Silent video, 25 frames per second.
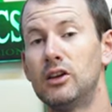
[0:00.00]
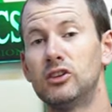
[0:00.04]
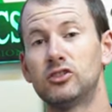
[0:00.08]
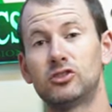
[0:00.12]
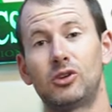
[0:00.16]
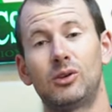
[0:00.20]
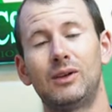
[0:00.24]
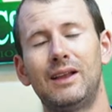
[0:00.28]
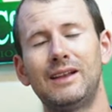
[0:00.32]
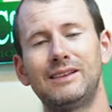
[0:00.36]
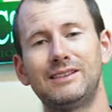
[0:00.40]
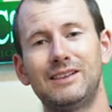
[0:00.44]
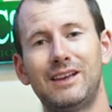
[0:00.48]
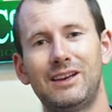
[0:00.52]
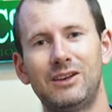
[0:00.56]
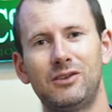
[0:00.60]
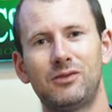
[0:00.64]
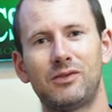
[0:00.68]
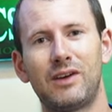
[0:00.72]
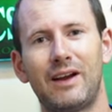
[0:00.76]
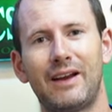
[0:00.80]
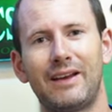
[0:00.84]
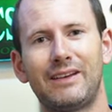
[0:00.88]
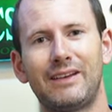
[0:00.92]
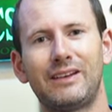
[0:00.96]
So let's say
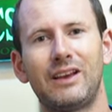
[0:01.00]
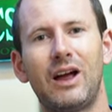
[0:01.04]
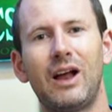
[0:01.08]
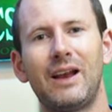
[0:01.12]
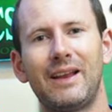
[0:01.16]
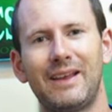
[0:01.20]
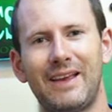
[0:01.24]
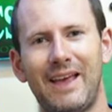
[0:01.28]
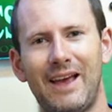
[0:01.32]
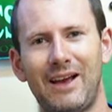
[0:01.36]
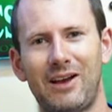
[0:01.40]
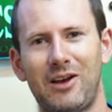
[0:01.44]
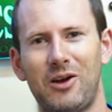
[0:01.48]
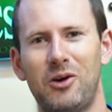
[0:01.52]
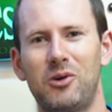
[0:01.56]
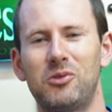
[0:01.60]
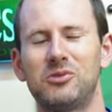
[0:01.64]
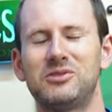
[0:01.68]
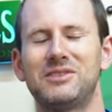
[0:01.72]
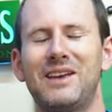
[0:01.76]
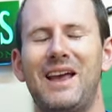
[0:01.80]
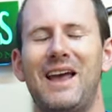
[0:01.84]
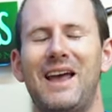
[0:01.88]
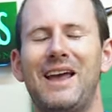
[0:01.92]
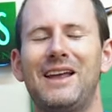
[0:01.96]
you've got a ton of
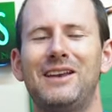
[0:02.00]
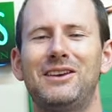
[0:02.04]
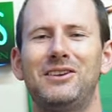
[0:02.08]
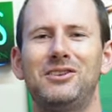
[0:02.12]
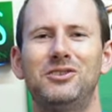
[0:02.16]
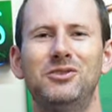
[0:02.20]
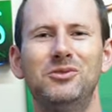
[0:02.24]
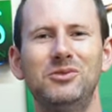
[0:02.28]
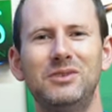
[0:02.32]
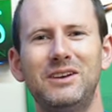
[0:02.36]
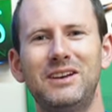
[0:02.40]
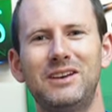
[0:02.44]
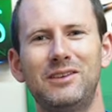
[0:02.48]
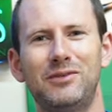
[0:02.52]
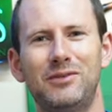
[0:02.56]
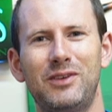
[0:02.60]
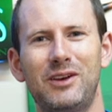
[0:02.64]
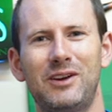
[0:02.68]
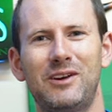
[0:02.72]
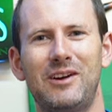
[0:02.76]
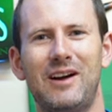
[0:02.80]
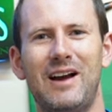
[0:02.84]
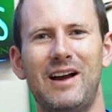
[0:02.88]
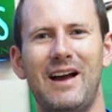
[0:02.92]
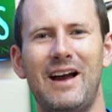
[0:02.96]
geckos and you need to
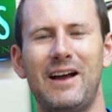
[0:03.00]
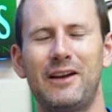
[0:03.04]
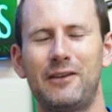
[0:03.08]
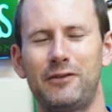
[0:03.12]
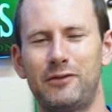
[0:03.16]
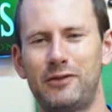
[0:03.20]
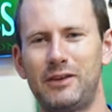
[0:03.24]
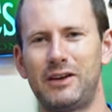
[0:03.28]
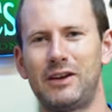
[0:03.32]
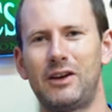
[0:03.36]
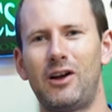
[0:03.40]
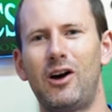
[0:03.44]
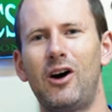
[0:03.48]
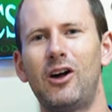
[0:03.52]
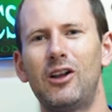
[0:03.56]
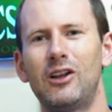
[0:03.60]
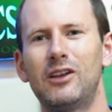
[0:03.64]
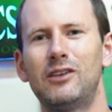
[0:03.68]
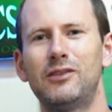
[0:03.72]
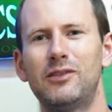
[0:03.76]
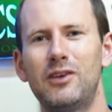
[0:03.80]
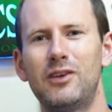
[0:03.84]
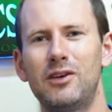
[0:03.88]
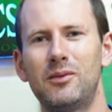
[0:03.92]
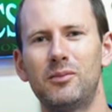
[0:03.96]
figure out how to feed all
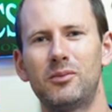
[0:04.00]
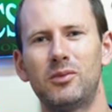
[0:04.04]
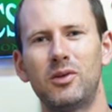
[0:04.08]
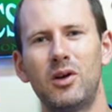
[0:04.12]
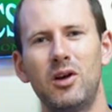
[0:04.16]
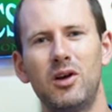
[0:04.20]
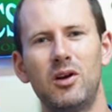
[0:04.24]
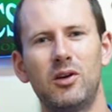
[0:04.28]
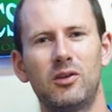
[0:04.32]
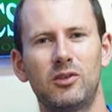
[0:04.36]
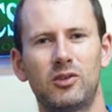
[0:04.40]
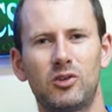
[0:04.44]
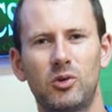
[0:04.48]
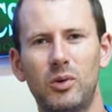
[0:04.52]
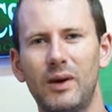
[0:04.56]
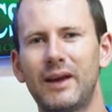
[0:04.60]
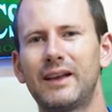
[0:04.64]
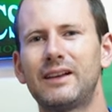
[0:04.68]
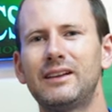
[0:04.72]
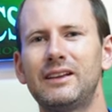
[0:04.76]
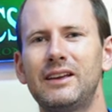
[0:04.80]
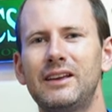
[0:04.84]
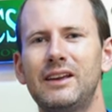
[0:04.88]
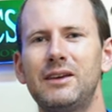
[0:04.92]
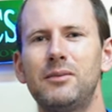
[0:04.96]
of them
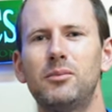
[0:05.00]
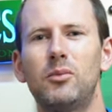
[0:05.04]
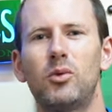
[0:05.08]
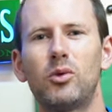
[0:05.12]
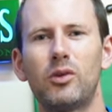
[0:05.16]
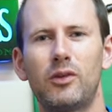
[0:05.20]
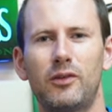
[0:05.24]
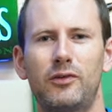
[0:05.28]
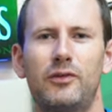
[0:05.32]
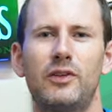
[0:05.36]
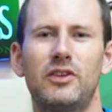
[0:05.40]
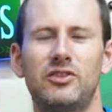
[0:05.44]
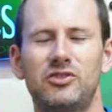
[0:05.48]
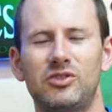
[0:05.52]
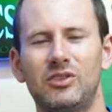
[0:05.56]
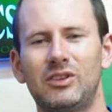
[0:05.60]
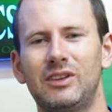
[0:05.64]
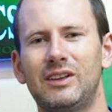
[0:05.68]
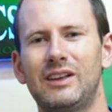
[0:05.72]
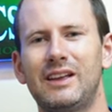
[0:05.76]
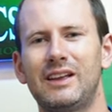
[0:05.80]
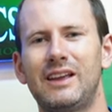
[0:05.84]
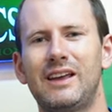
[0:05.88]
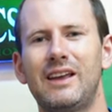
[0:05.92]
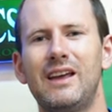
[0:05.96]
quickly, more
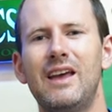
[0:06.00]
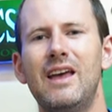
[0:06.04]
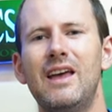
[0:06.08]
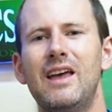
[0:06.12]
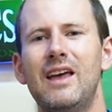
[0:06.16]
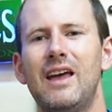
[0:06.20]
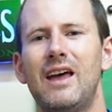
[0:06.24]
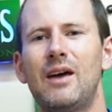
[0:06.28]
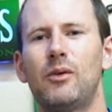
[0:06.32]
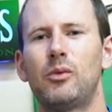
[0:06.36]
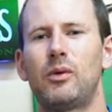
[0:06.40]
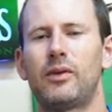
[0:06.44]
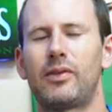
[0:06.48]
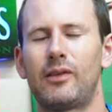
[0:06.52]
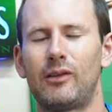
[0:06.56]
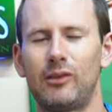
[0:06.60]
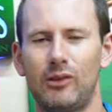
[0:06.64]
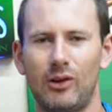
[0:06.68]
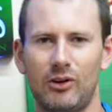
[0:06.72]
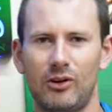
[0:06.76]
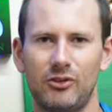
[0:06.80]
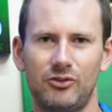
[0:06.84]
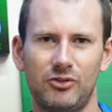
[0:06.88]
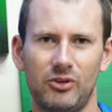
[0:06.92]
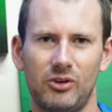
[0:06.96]
efficiently, with a
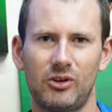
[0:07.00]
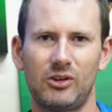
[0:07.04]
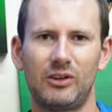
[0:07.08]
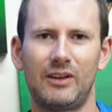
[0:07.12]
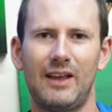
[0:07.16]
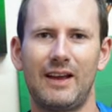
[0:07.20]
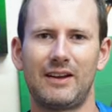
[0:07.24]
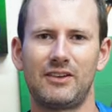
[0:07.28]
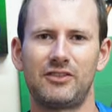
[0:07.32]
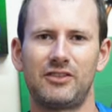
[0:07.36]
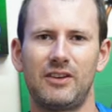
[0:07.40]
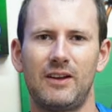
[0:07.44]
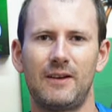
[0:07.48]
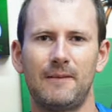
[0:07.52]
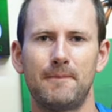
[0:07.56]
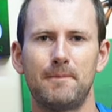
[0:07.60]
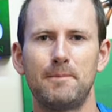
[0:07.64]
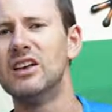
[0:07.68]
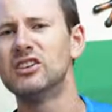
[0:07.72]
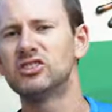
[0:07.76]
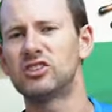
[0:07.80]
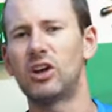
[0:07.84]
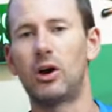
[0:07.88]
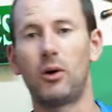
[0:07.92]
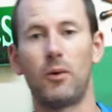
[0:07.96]
larger collection.
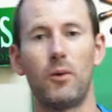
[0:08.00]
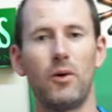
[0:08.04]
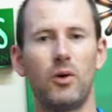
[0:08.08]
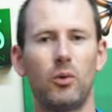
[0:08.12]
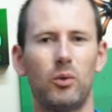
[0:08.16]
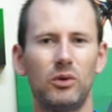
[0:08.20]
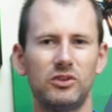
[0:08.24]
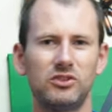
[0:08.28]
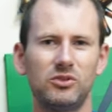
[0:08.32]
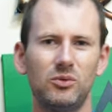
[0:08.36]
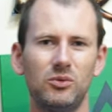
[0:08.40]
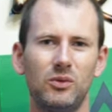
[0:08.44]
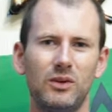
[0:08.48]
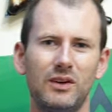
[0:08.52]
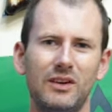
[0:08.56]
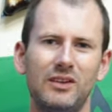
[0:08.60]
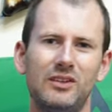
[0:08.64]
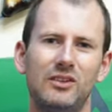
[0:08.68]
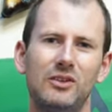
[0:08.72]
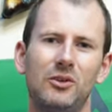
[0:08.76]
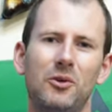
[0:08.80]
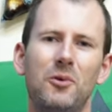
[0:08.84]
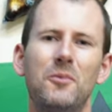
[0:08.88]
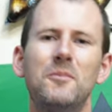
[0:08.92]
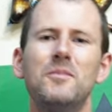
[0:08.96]
So what you want to
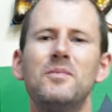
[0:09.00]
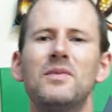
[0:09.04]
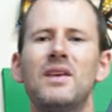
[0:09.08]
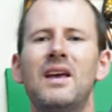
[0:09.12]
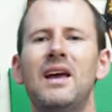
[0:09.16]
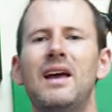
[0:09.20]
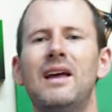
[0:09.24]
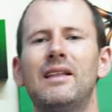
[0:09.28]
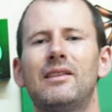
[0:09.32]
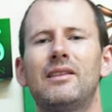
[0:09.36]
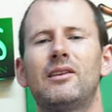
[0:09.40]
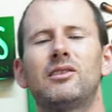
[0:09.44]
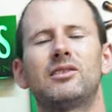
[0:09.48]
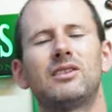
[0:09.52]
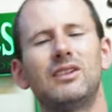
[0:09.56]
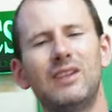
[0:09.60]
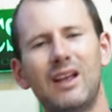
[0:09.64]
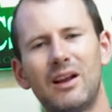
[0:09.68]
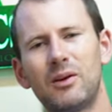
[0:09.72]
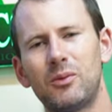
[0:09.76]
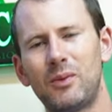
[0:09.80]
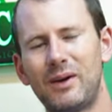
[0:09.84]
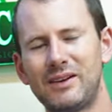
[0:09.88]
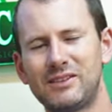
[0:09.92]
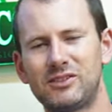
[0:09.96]
do, there's a
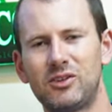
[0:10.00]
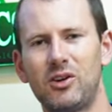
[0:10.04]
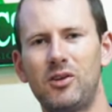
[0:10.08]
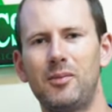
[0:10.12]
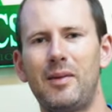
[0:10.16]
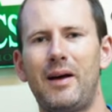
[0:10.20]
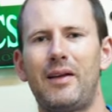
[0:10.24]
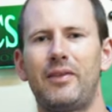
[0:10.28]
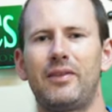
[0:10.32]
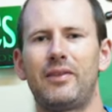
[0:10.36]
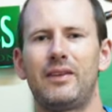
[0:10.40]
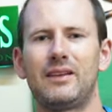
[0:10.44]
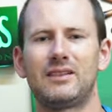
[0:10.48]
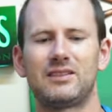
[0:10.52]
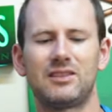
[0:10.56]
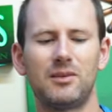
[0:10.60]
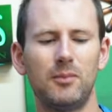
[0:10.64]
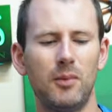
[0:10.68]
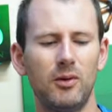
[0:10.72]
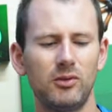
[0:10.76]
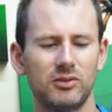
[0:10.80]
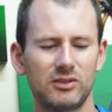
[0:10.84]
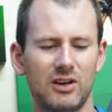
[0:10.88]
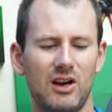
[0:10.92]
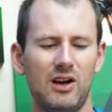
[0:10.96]
lot of ways to go about this. The
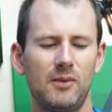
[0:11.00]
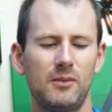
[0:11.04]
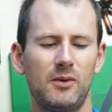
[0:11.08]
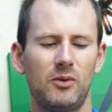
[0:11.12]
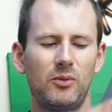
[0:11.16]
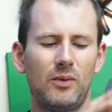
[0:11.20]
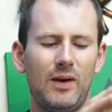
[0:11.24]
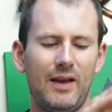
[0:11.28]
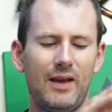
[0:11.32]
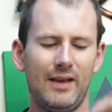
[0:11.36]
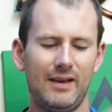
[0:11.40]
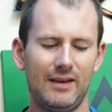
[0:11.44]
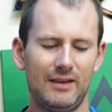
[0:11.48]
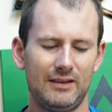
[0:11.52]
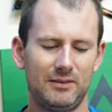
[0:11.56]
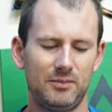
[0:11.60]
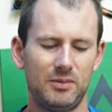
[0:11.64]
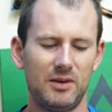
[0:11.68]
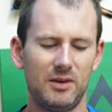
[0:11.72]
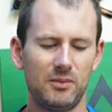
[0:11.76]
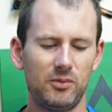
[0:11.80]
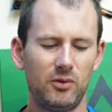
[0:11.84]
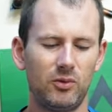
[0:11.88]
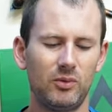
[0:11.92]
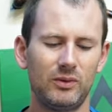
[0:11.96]
most common way is
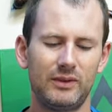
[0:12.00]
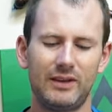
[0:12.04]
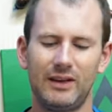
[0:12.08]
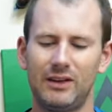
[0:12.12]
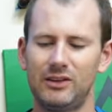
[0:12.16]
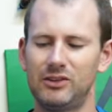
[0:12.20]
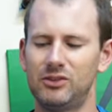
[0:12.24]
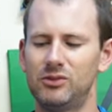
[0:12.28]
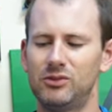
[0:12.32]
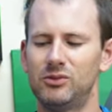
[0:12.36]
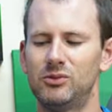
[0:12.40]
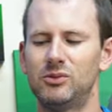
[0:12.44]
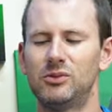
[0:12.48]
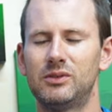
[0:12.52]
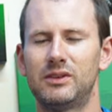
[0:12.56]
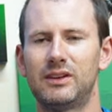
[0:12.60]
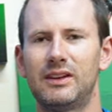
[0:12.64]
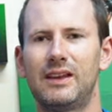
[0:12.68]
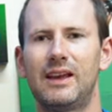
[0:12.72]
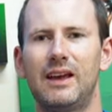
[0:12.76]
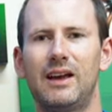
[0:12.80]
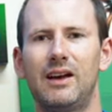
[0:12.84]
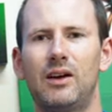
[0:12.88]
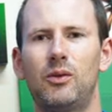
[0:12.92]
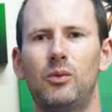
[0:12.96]
people will tell you to
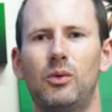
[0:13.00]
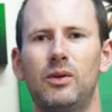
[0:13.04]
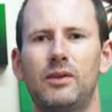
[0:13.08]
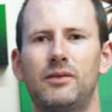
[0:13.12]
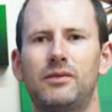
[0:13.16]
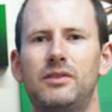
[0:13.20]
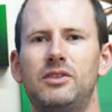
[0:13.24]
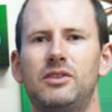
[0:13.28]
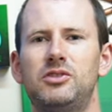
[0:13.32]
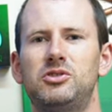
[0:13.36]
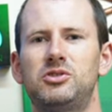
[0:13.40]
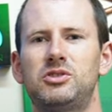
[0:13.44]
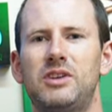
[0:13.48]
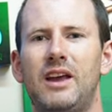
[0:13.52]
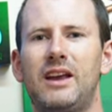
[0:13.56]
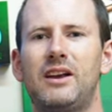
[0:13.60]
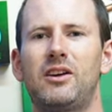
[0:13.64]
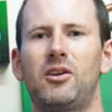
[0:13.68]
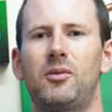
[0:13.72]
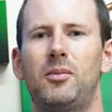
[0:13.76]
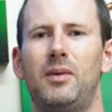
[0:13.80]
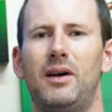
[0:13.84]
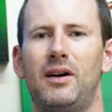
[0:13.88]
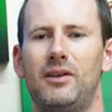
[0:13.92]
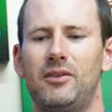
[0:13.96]
get one of these
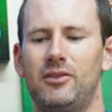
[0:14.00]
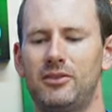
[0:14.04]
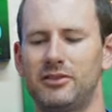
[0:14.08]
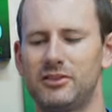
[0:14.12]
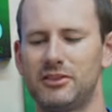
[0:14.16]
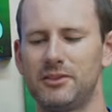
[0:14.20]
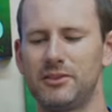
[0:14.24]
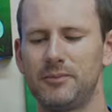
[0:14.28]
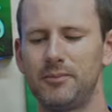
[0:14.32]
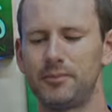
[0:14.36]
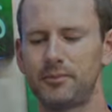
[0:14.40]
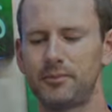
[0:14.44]
shaker bottles.